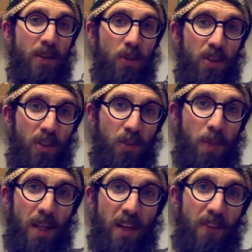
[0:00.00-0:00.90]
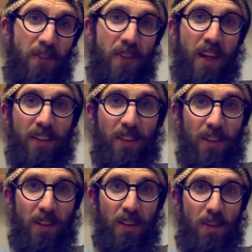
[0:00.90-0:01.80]
which has been
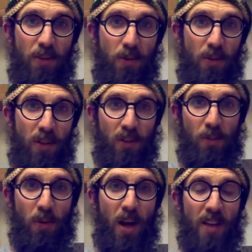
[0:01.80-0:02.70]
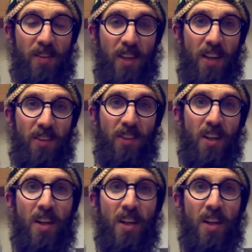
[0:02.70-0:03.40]
affected through this process,